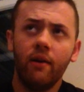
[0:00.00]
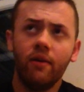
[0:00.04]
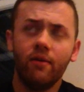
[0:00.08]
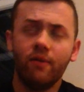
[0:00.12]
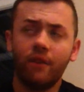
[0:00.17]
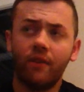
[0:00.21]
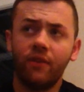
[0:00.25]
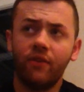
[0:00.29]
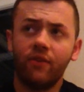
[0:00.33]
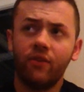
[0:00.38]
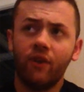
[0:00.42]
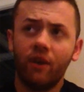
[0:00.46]

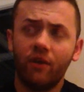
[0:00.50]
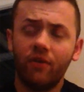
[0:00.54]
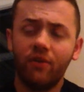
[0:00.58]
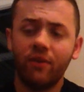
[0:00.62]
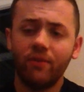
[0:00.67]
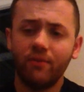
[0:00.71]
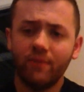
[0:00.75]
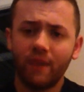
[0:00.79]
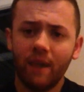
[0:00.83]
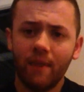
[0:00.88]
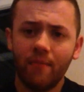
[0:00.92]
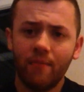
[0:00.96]
around the start of
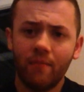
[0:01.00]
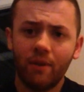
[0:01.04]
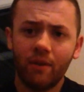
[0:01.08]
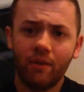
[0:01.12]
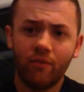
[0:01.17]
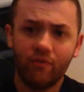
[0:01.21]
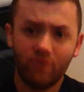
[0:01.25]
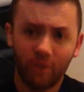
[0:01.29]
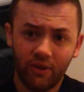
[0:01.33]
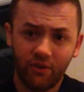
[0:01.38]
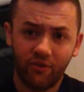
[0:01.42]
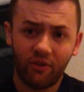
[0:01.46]
September,
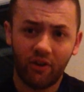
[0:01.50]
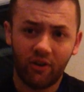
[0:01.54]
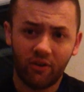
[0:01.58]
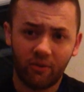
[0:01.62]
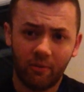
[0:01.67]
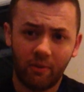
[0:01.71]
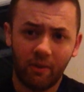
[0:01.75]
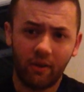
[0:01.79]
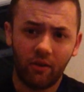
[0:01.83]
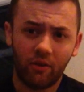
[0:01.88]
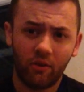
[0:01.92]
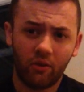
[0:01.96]
really started
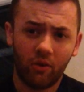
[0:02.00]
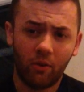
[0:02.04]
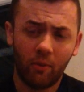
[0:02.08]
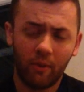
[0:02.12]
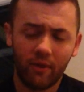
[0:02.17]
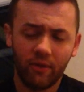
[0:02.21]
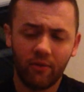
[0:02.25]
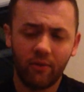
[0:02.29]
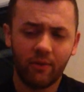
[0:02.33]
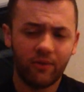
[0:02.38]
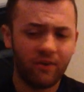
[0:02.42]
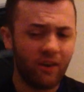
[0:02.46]
to come
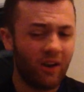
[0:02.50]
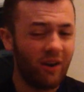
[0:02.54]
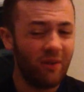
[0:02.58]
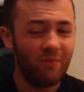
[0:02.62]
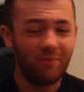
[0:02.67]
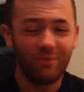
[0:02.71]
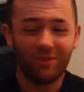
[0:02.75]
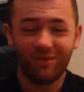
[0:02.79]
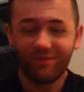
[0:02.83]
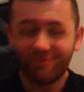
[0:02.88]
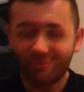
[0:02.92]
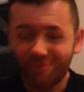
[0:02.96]
into his
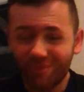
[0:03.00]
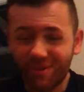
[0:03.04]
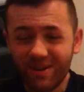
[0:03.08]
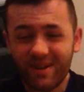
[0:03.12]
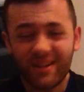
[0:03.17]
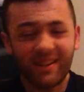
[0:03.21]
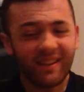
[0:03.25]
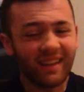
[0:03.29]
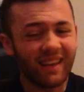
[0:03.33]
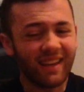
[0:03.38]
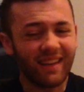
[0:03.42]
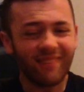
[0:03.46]
own, but
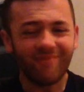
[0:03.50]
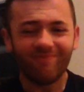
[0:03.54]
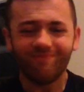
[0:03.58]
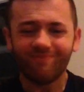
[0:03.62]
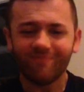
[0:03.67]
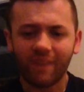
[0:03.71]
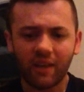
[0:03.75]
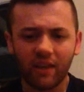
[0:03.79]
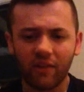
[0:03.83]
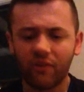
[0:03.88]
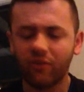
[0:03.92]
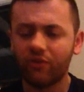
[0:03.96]
really
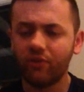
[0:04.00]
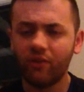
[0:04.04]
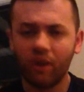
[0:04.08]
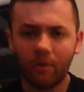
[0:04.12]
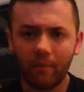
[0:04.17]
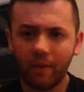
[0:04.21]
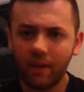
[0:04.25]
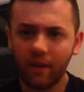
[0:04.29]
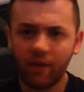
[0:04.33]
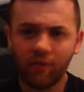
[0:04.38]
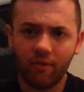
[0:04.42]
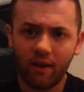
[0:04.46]
it's not
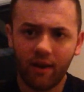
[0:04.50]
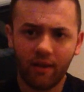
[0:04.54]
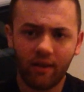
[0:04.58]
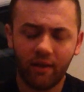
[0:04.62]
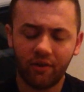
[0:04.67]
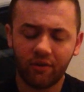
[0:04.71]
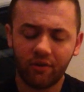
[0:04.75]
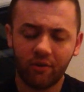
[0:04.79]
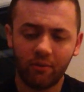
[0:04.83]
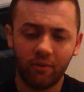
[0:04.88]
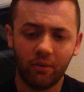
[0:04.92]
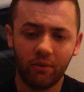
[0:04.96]
been a great
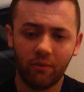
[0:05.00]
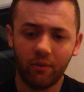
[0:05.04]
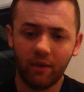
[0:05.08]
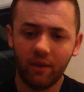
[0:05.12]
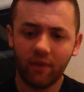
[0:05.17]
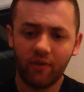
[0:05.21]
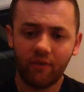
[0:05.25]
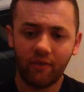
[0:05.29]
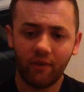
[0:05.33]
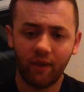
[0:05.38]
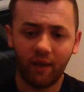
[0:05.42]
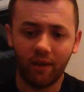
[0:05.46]
last couple of
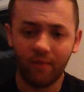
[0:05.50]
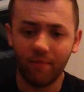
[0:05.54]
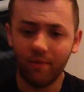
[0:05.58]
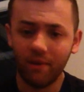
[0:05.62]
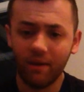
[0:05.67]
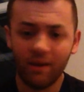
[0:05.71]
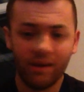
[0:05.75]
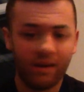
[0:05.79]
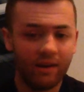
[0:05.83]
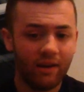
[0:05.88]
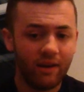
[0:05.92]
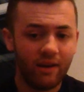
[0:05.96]
weeks for him.
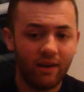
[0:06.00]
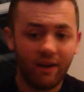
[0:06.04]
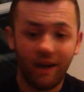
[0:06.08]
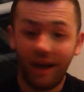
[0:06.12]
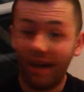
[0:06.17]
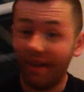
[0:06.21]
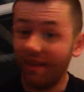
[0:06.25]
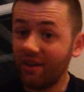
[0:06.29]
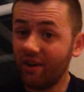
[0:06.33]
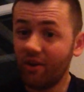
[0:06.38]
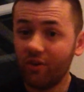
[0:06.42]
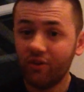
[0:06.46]

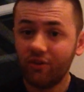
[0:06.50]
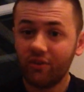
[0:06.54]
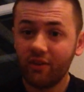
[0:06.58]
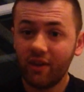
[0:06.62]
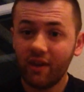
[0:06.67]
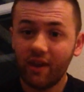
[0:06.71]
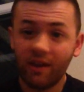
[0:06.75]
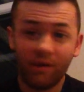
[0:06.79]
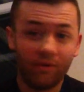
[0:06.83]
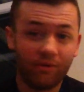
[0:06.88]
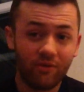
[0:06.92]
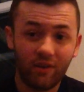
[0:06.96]

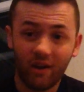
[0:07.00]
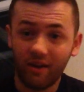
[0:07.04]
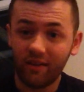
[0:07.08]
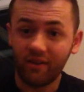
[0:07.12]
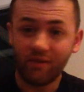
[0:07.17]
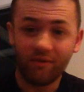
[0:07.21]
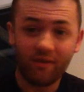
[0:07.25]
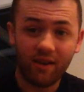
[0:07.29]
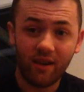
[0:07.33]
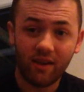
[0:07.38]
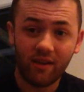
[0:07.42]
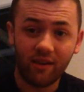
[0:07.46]
Alioski, who's not had a
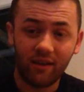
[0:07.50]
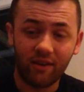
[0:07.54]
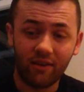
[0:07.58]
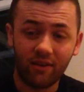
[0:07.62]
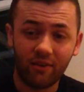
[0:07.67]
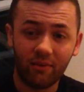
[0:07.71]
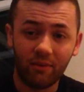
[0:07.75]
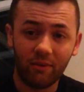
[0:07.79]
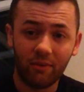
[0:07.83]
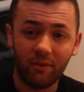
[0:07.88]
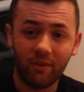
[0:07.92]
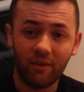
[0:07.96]
great last
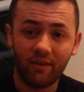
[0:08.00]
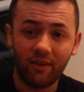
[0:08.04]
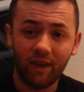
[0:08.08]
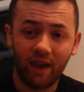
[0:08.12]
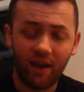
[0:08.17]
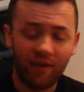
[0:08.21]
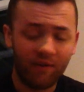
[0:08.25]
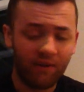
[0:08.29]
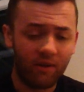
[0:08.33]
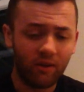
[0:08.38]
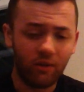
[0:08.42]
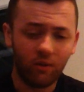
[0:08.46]
couple of weeks
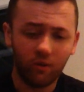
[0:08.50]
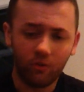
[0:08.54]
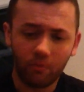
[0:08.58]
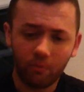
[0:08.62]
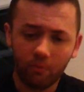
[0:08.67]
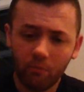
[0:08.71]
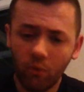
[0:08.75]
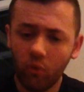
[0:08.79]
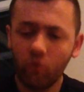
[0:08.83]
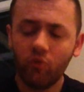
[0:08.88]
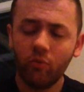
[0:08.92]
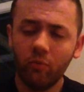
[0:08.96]
either, looks
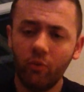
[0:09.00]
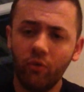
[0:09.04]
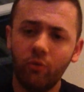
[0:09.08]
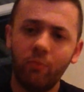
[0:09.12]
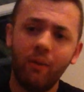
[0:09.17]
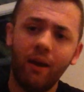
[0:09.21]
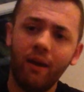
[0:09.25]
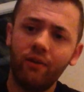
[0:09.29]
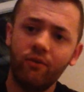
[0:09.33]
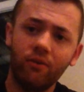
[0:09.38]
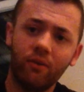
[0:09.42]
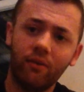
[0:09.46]
much
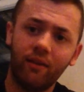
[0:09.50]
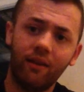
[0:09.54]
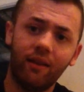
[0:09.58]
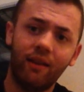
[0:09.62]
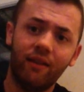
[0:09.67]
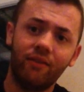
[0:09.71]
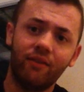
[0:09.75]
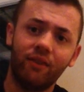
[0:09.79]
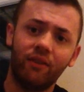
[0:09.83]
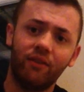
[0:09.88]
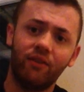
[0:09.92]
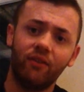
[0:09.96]
better on that
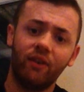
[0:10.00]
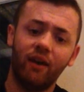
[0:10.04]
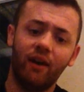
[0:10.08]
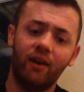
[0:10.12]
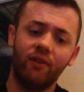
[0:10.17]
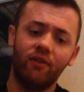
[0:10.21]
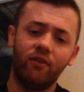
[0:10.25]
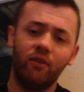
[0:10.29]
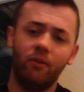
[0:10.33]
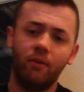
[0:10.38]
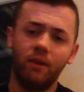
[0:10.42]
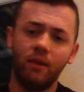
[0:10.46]
left-hand
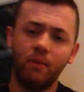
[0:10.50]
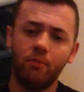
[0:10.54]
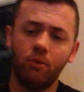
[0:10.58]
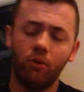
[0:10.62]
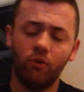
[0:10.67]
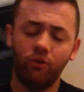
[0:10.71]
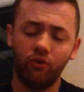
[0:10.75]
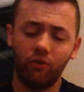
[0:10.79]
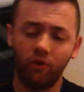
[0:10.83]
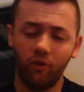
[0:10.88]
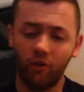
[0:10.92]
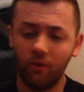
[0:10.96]
side, you know, when he
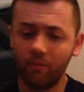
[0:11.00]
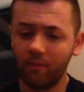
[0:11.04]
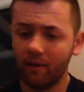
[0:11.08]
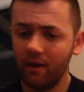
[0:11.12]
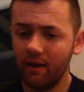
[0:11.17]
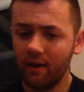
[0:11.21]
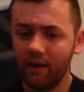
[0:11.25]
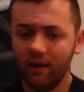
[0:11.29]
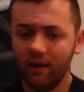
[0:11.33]
pushed up.